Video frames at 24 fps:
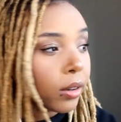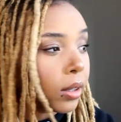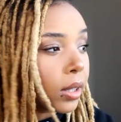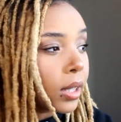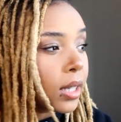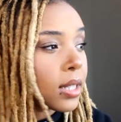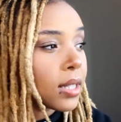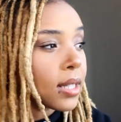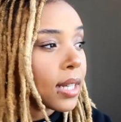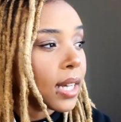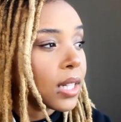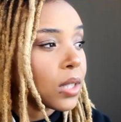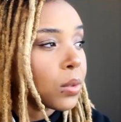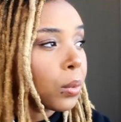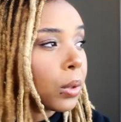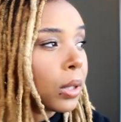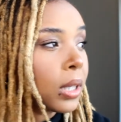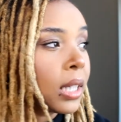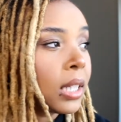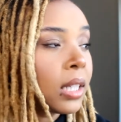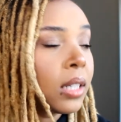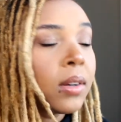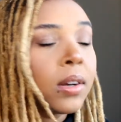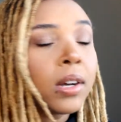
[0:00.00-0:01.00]
at least that's
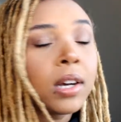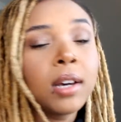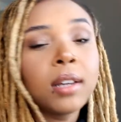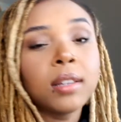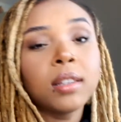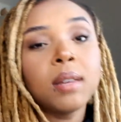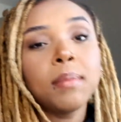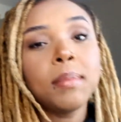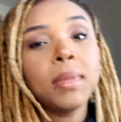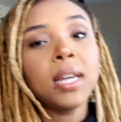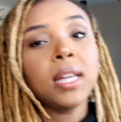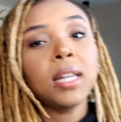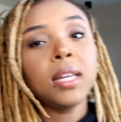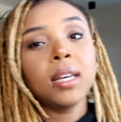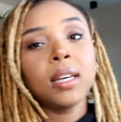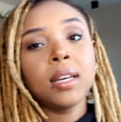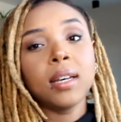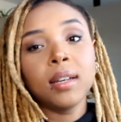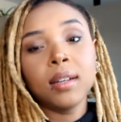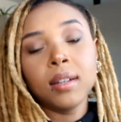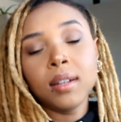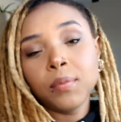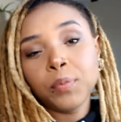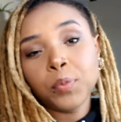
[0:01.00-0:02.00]
what the
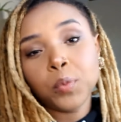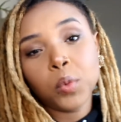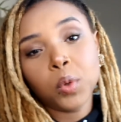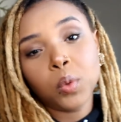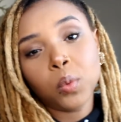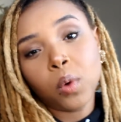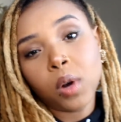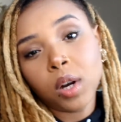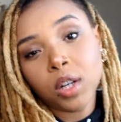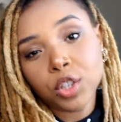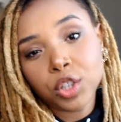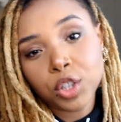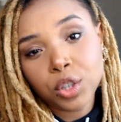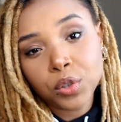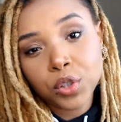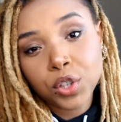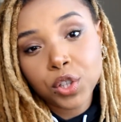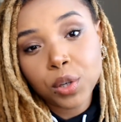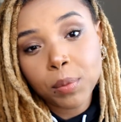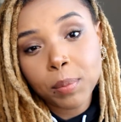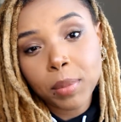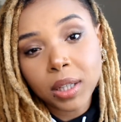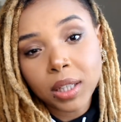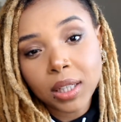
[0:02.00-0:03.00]
media would want you
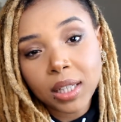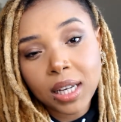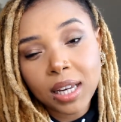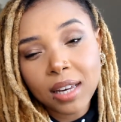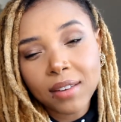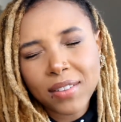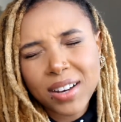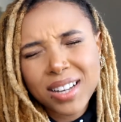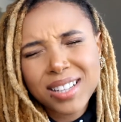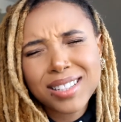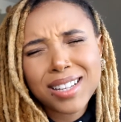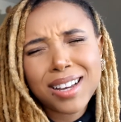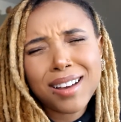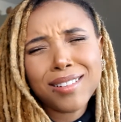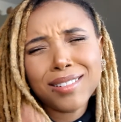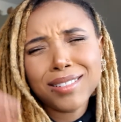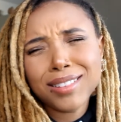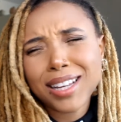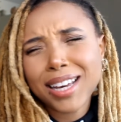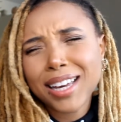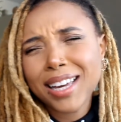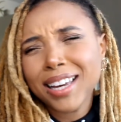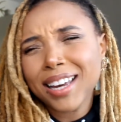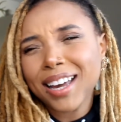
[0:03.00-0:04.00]
to believe. I
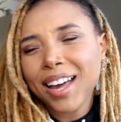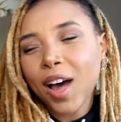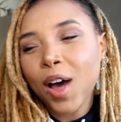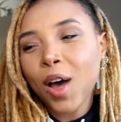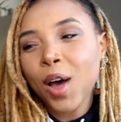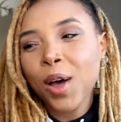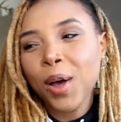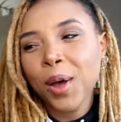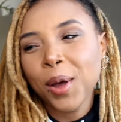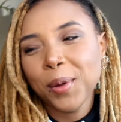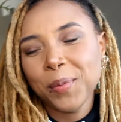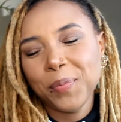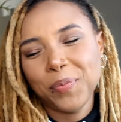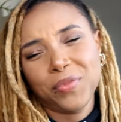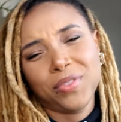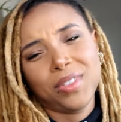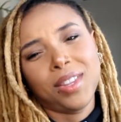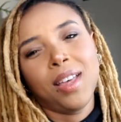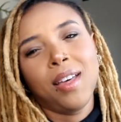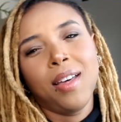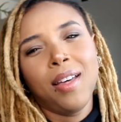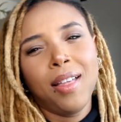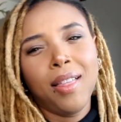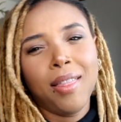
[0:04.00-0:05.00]
sound like
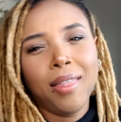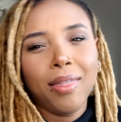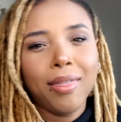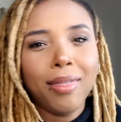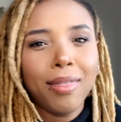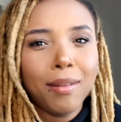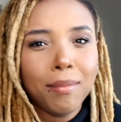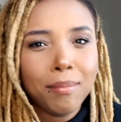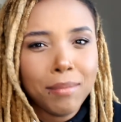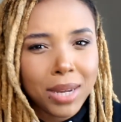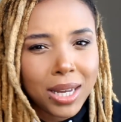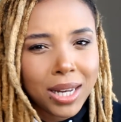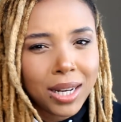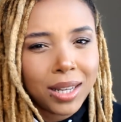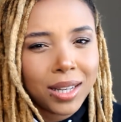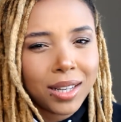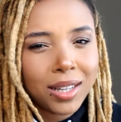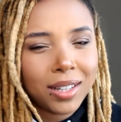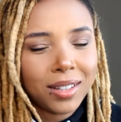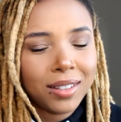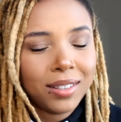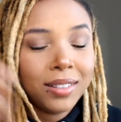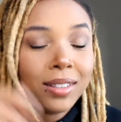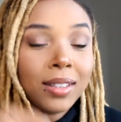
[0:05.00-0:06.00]
the
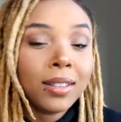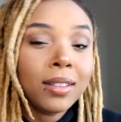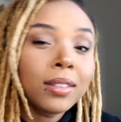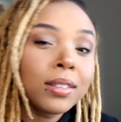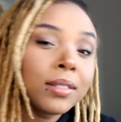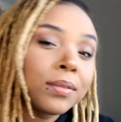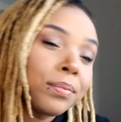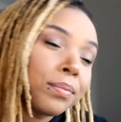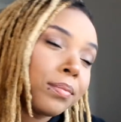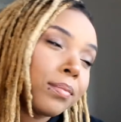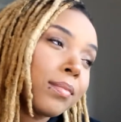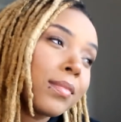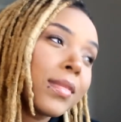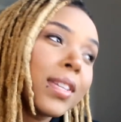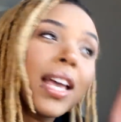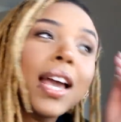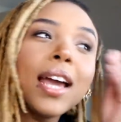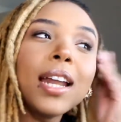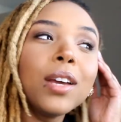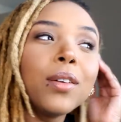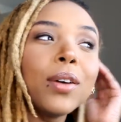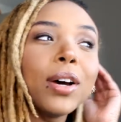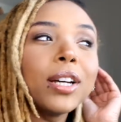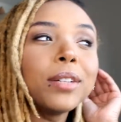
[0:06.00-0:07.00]
media.
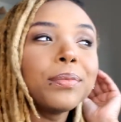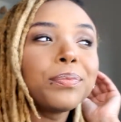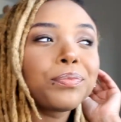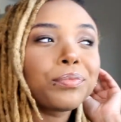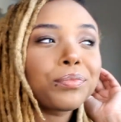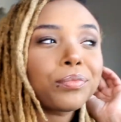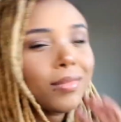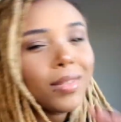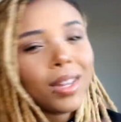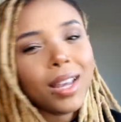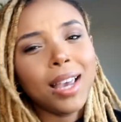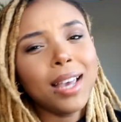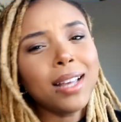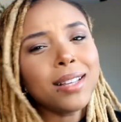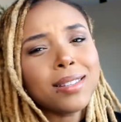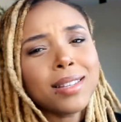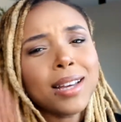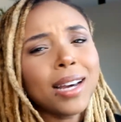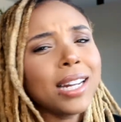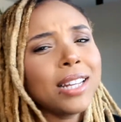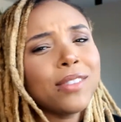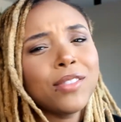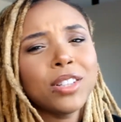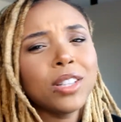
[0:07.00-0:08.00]
Anyway, it's
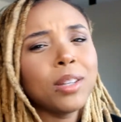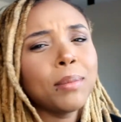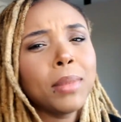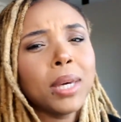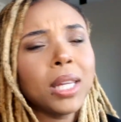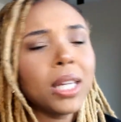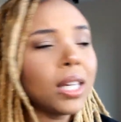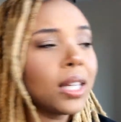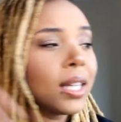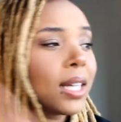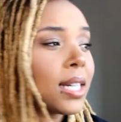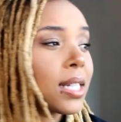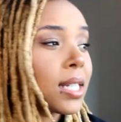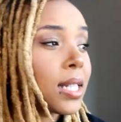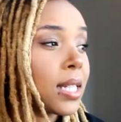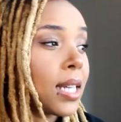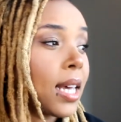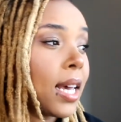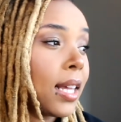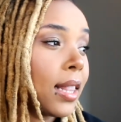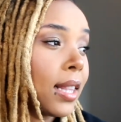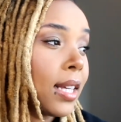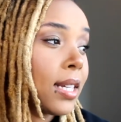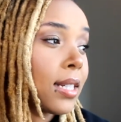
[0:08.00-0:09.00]
not even the media that's
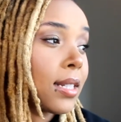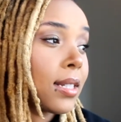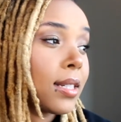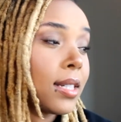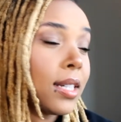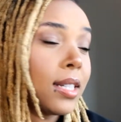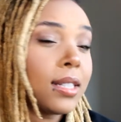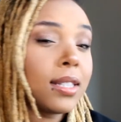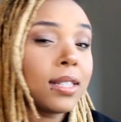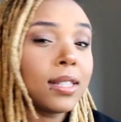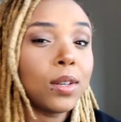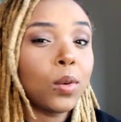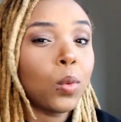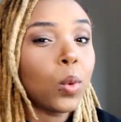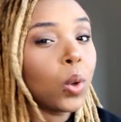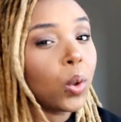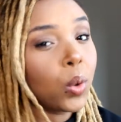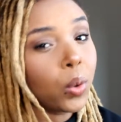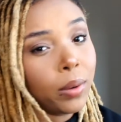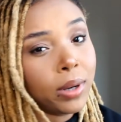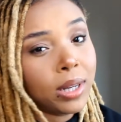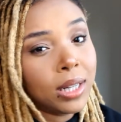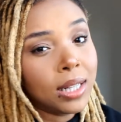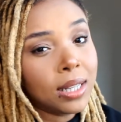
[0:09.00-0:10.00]
saying this. It's the
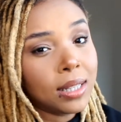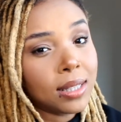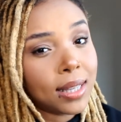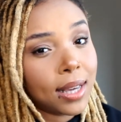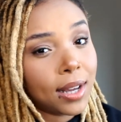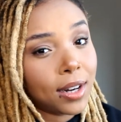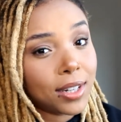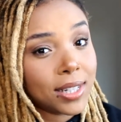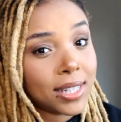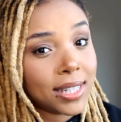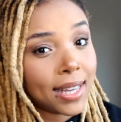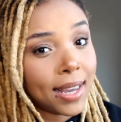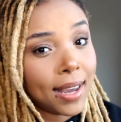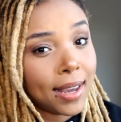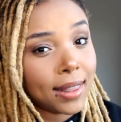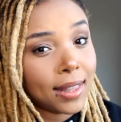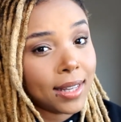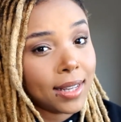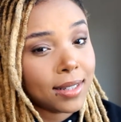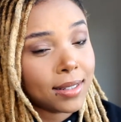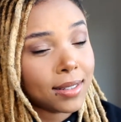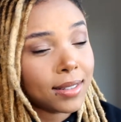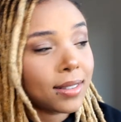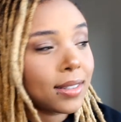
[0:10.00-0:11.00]
woke Wendy's that are saying
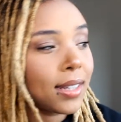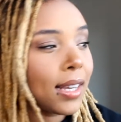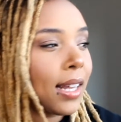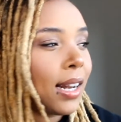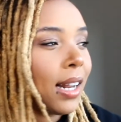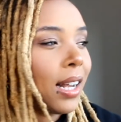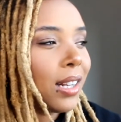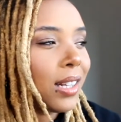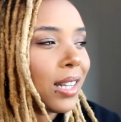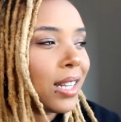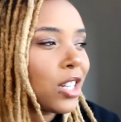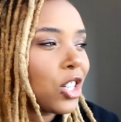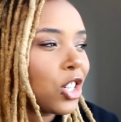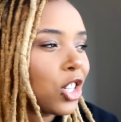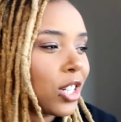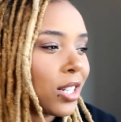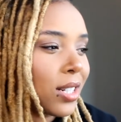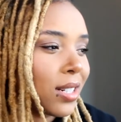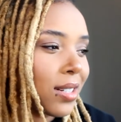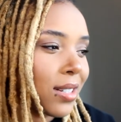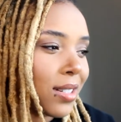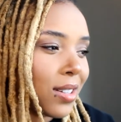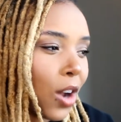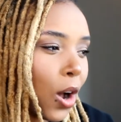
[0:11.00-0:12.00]
this. And I
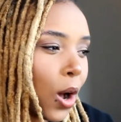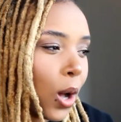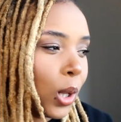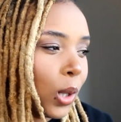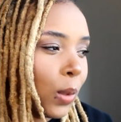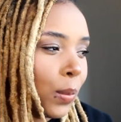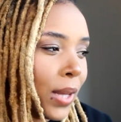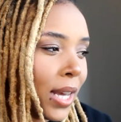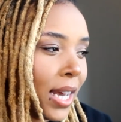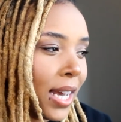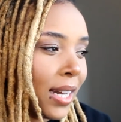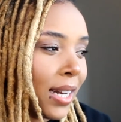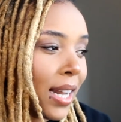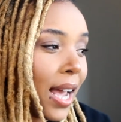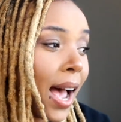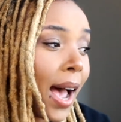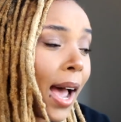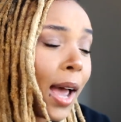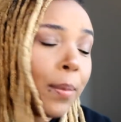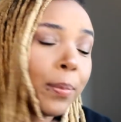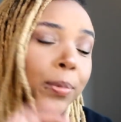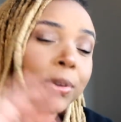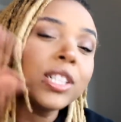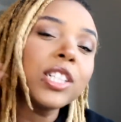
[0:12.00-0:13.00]
shouldn't call them that.
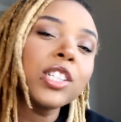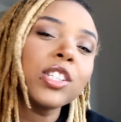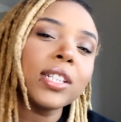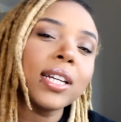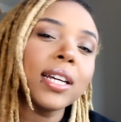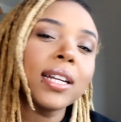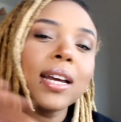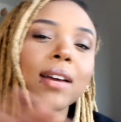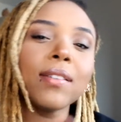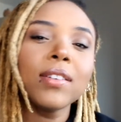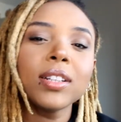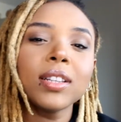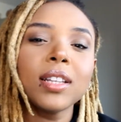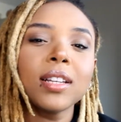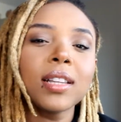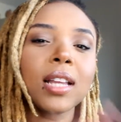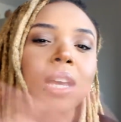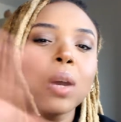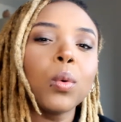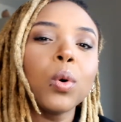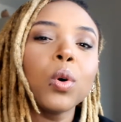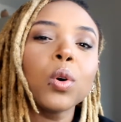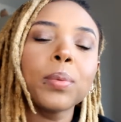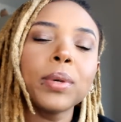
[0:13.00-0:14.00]
I appreciate everything
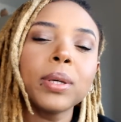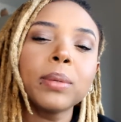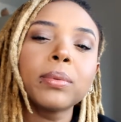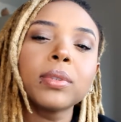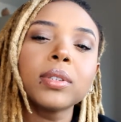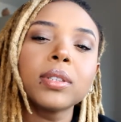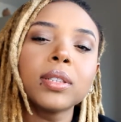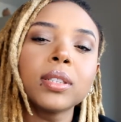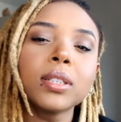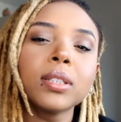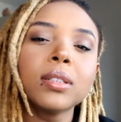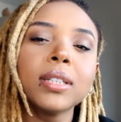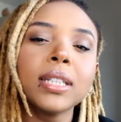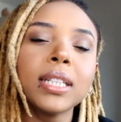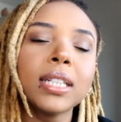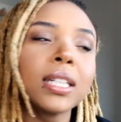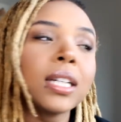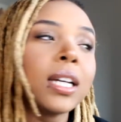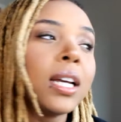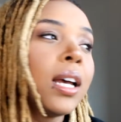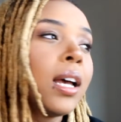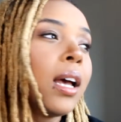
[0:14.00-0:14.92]
that woke people are doing.